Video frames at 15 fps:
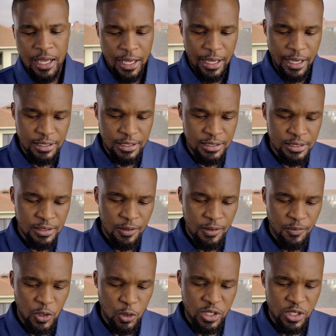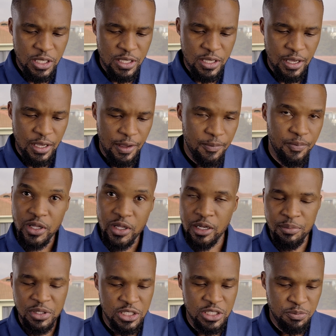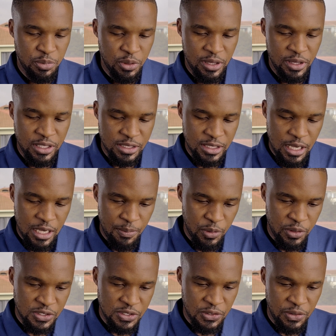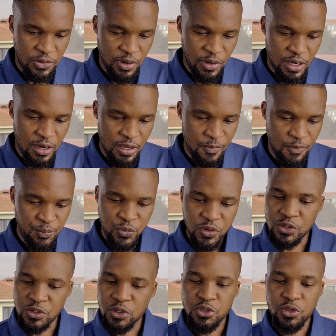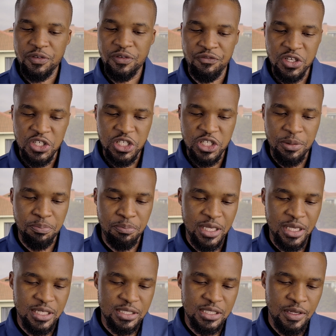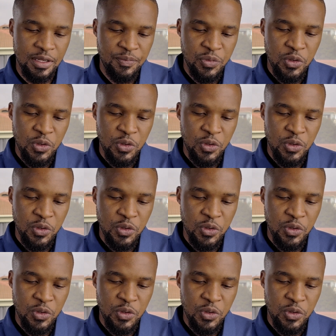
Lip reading: And looking here, let me just put this up on screen right now. There's also the V-shaped marketer